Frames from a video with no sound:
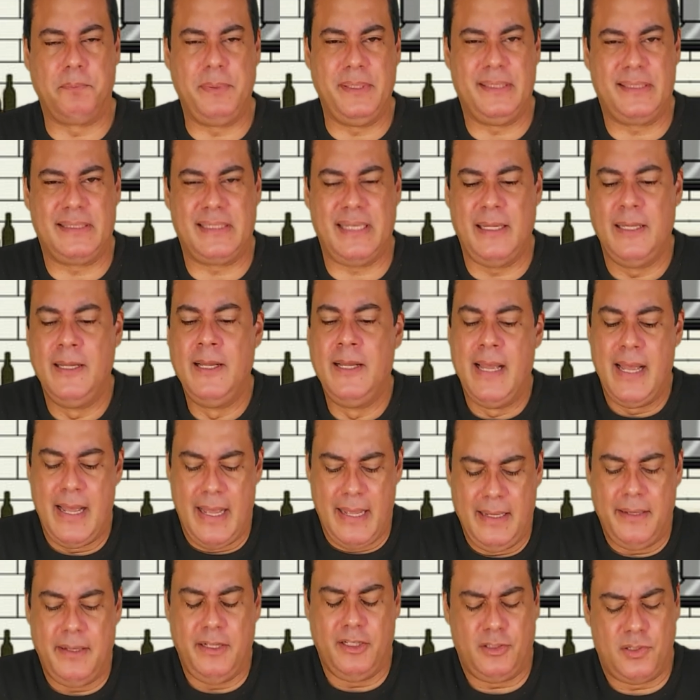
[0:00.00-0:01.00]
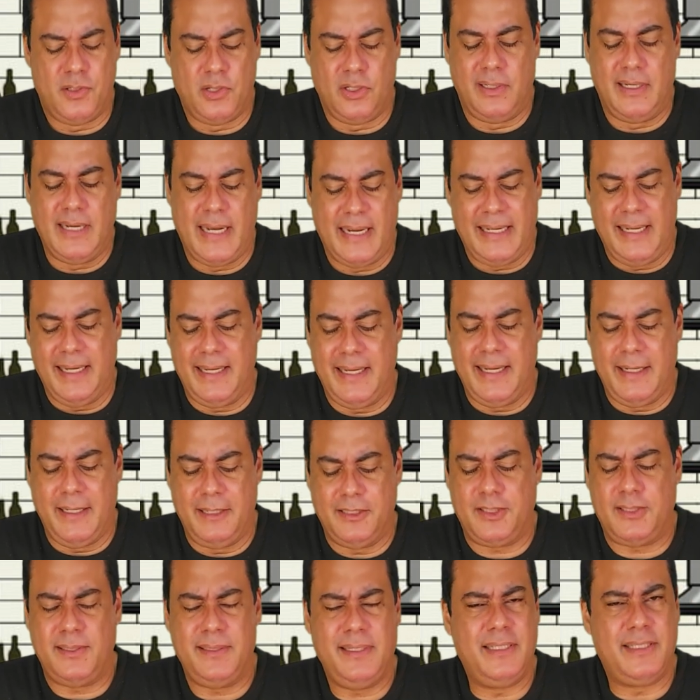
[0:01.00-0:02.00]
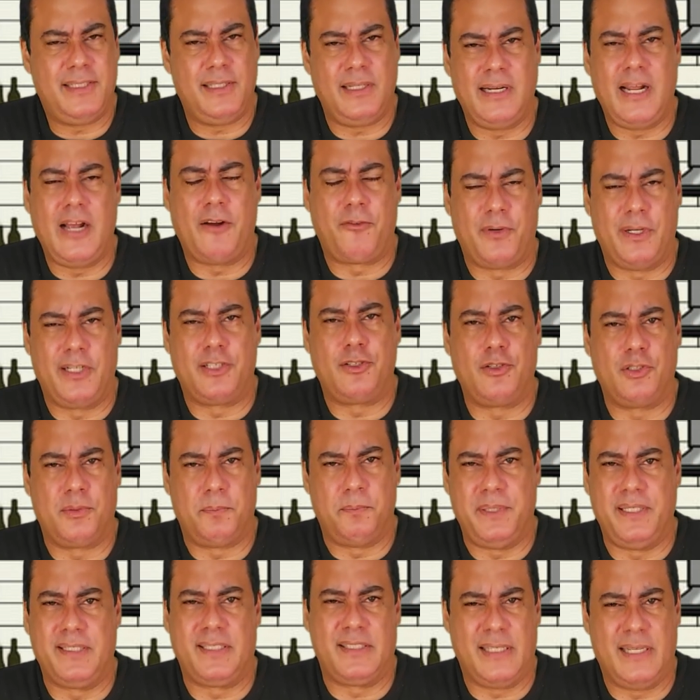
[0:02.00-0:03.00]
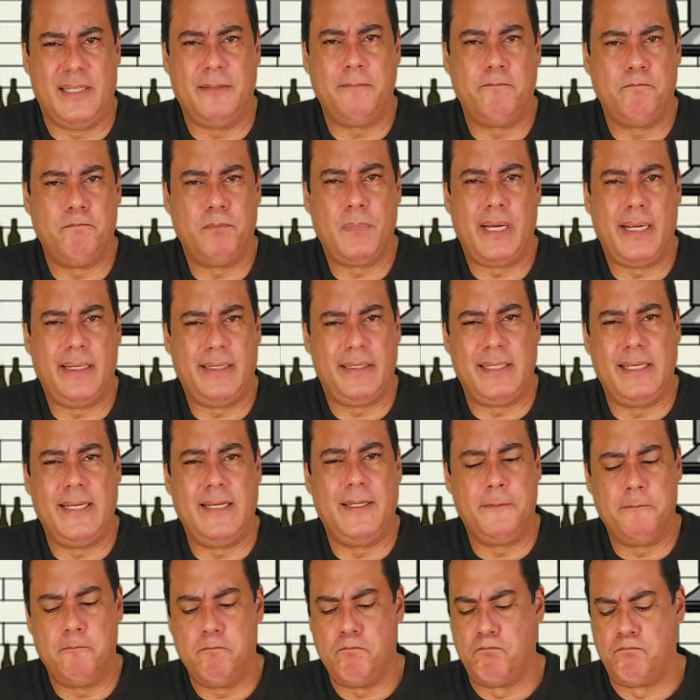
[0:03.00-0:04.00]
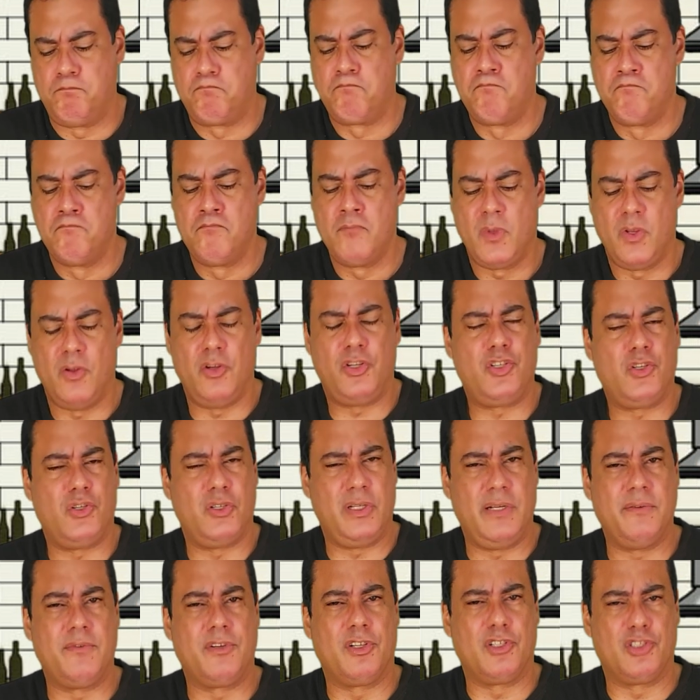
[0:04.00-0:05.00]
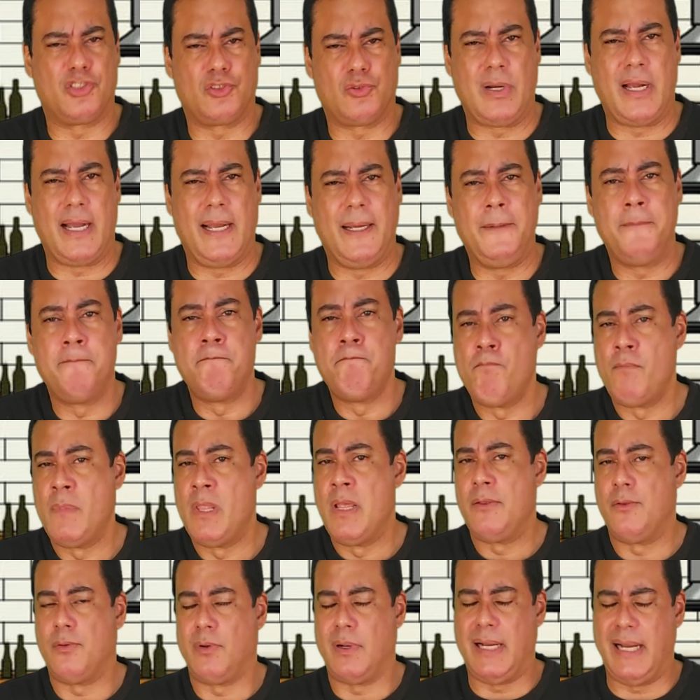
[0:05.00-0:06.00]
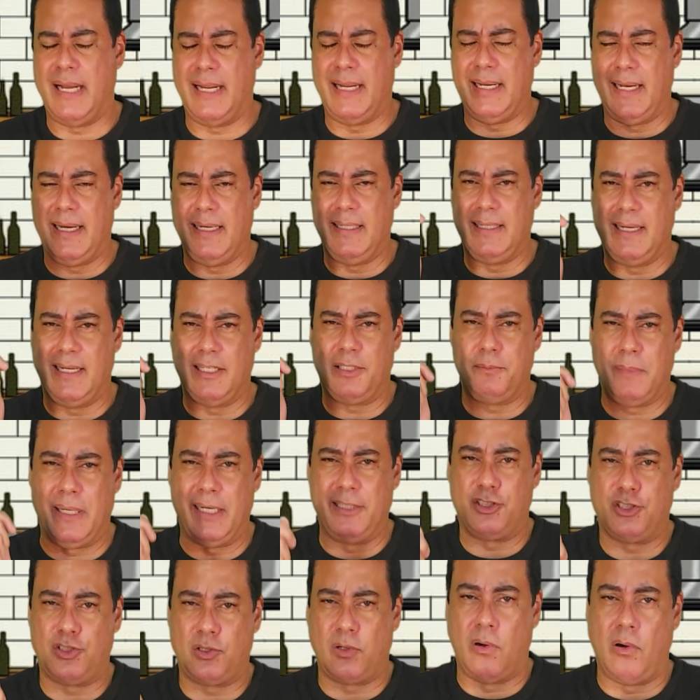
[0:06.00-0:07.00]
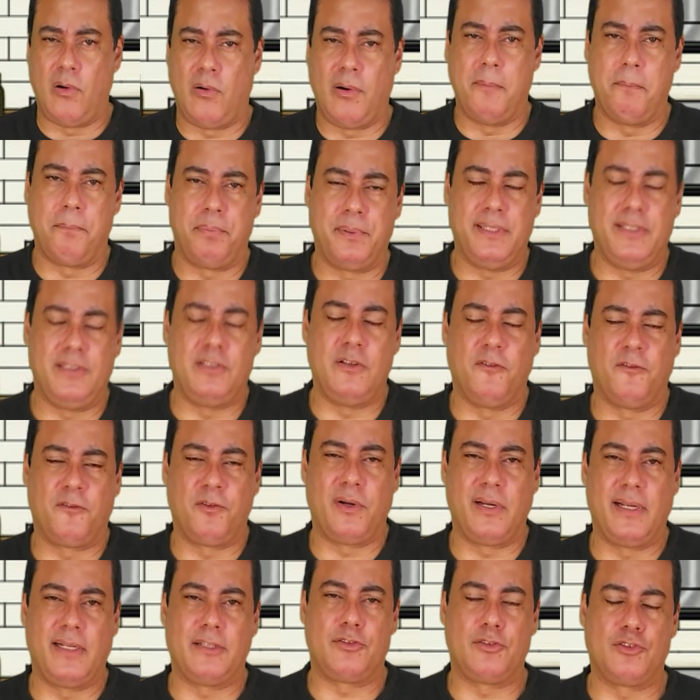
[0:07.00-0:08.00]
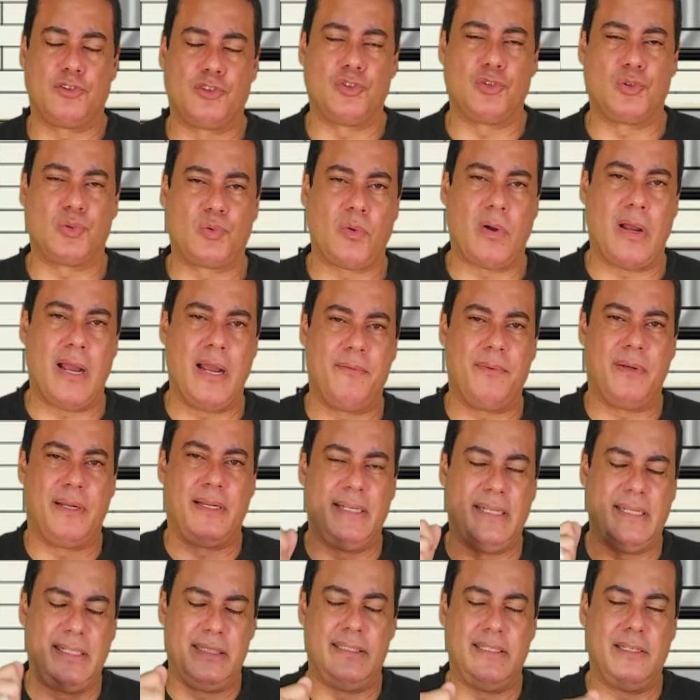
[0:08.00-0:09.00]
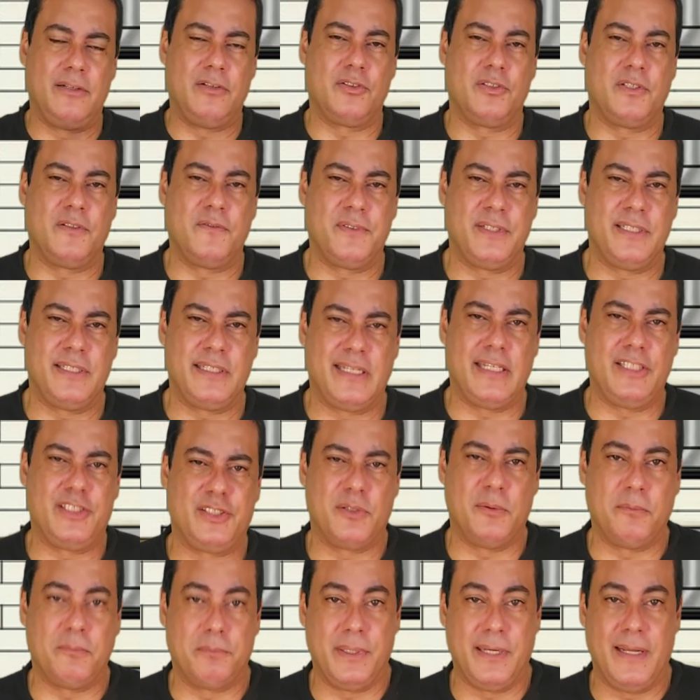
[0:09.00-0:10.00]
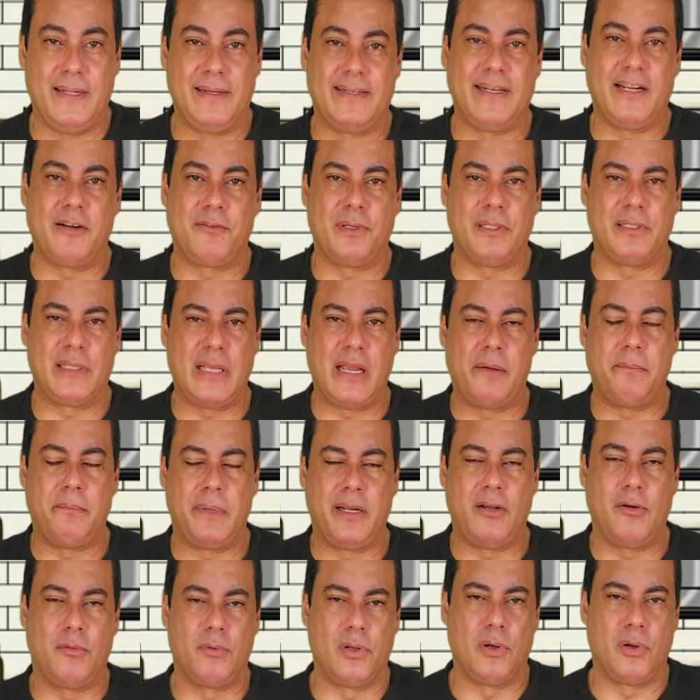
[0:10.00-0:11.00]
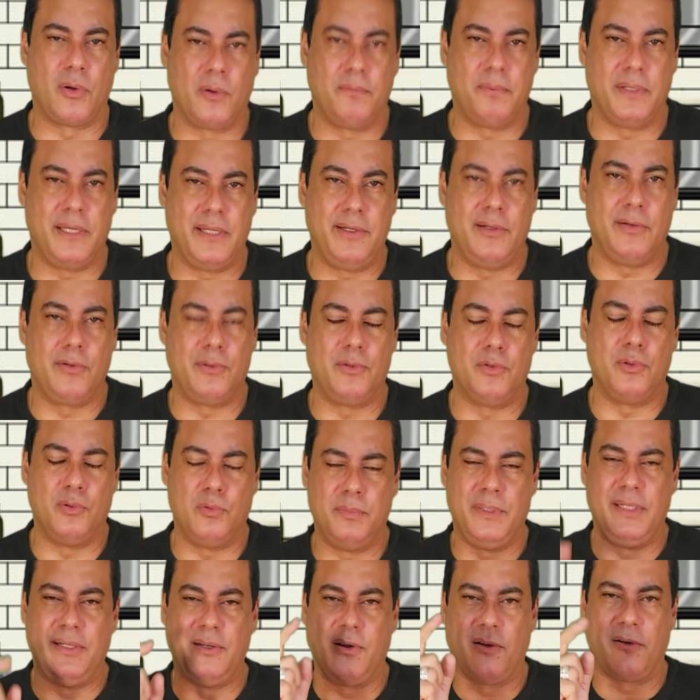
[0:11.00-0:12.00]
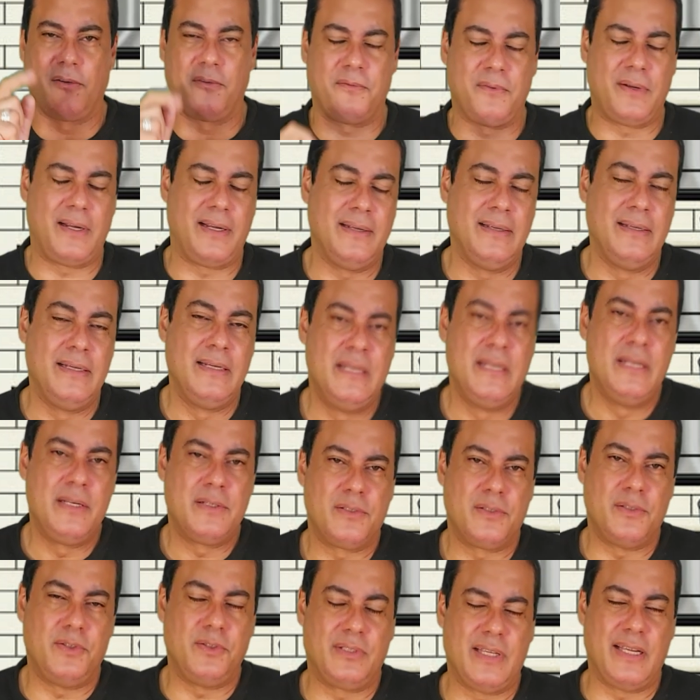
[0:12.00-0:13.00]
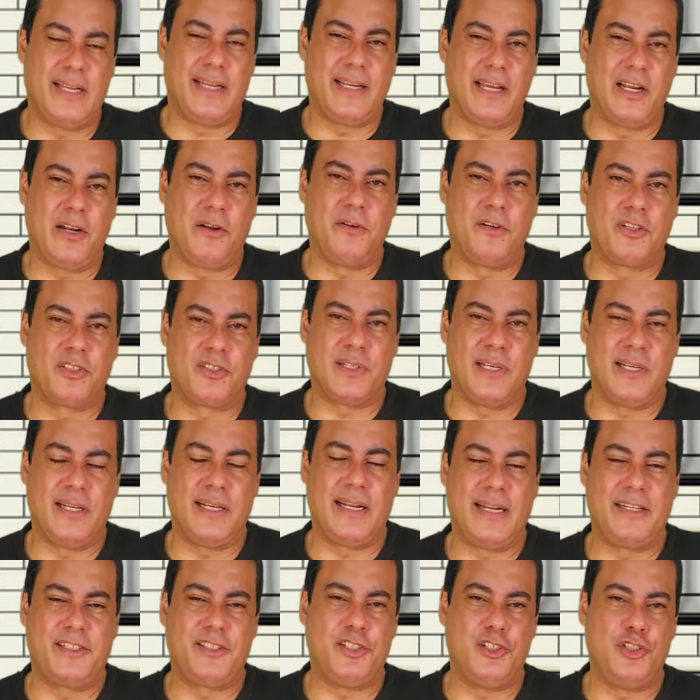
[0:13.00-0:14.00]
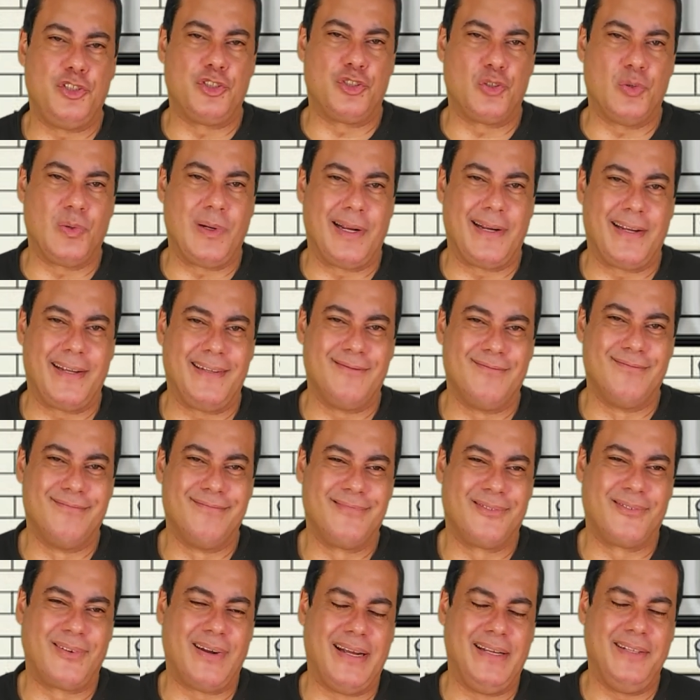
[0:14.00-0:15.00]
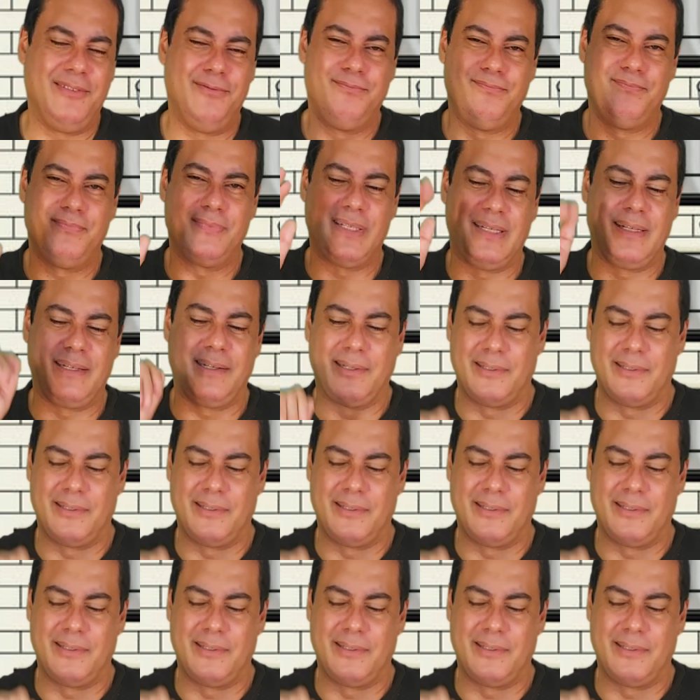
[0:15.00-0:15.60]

pizza. It's good, guy. I get it. It's an average good pizza, I think. You should give it a try. Okay, guys, that's my score. And please don't forget to subscribe and hit the notification bell. And every time I upload a video, you'll be notified. So you take care of yourself, and I see you soon again. All right? Take